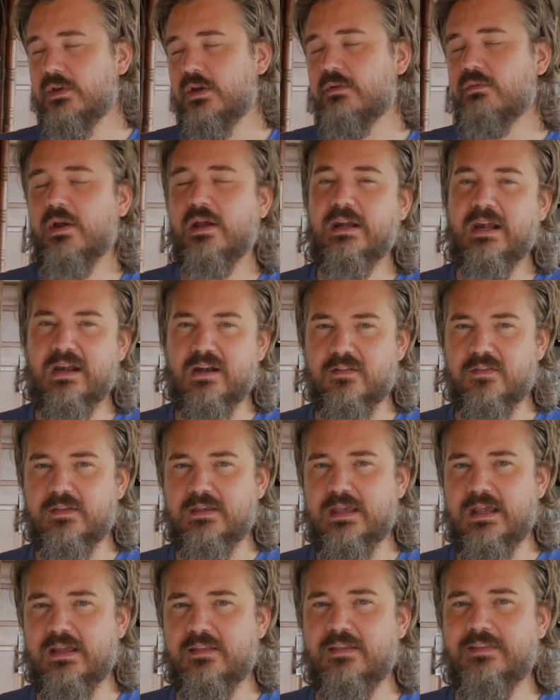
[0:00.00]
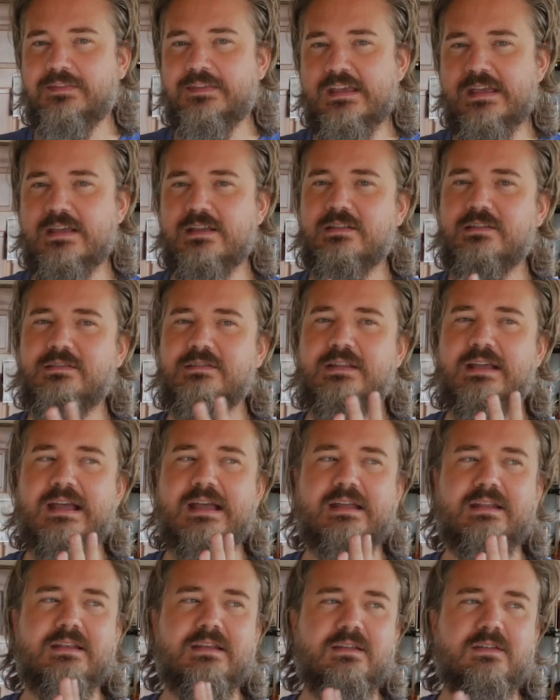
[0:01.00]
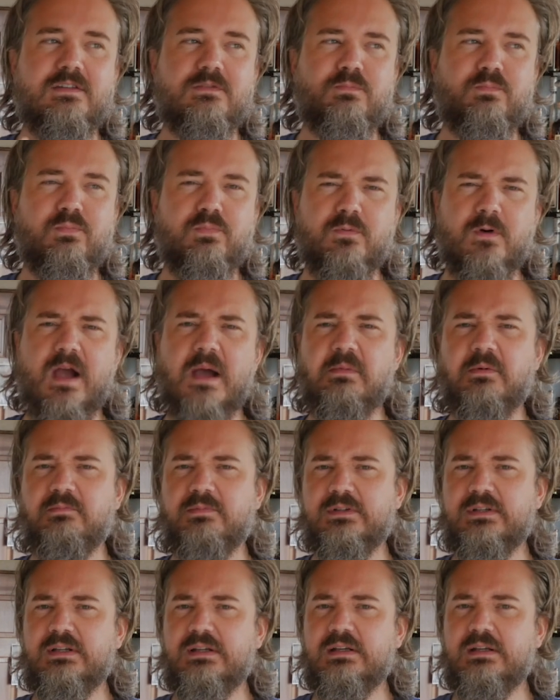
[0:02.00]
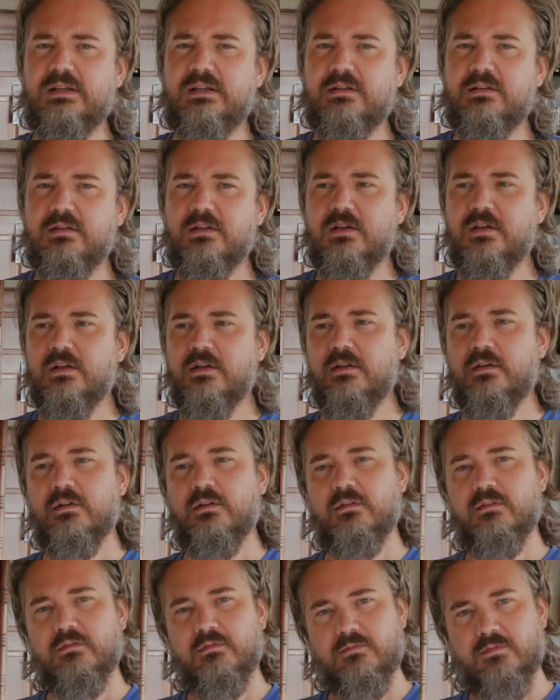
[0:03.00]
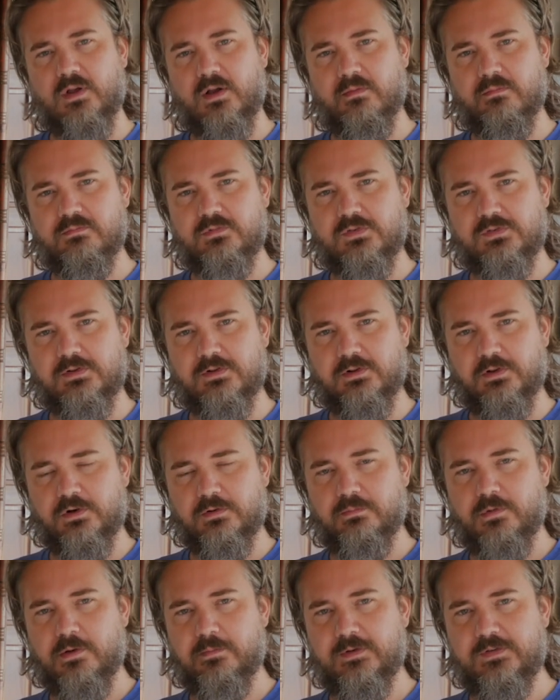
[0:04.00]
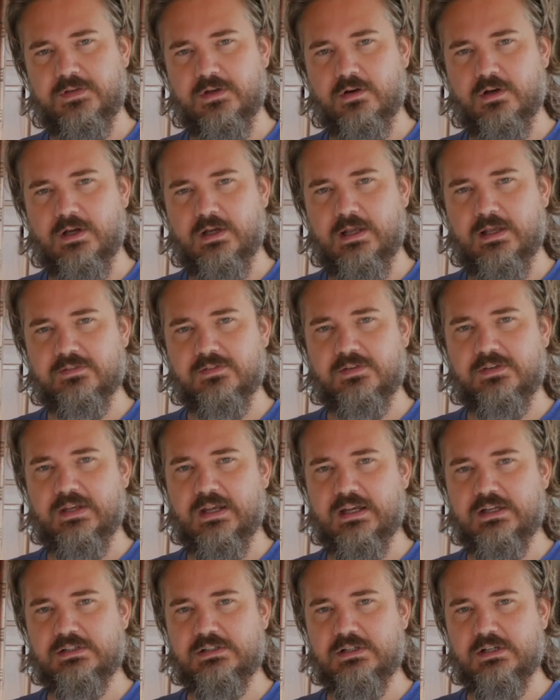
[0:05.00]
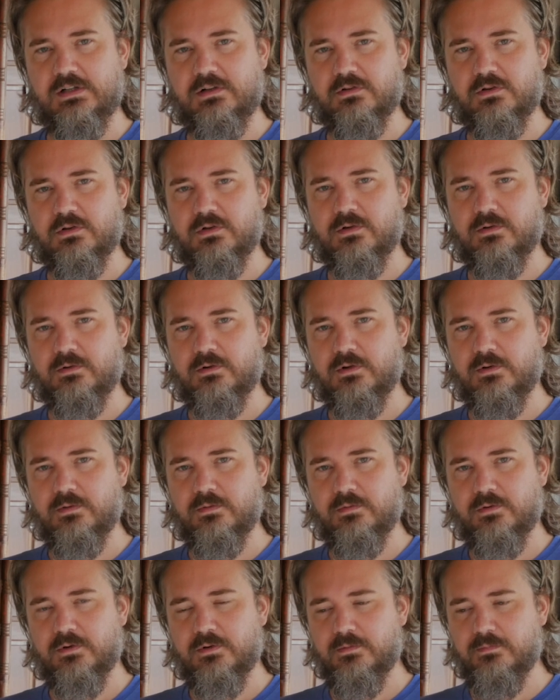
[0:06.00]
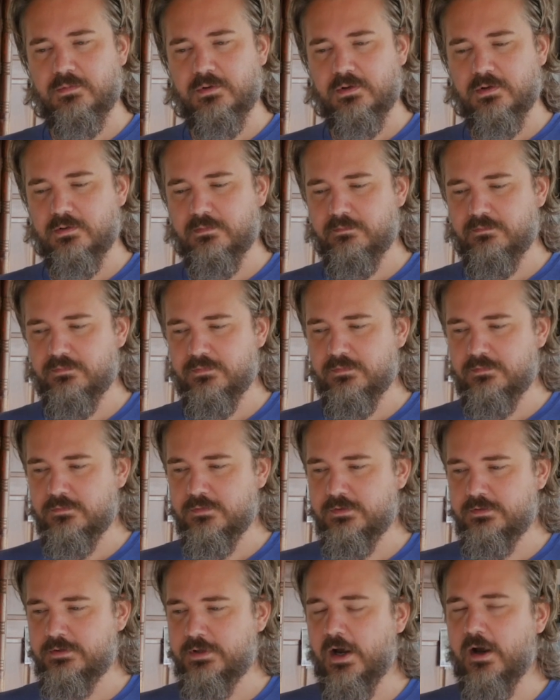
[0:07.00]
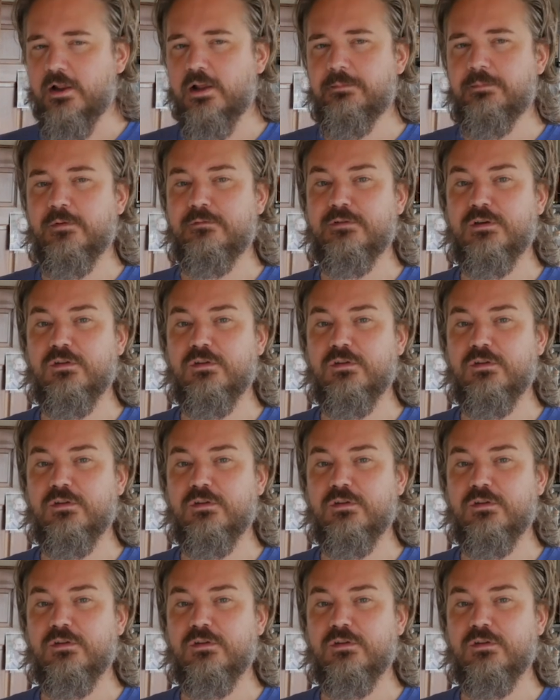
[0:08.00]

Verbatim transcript: Uh, right out of the gate, the thing that is probably uh, just a little momentary hesitation, a little, little, little, little dollop of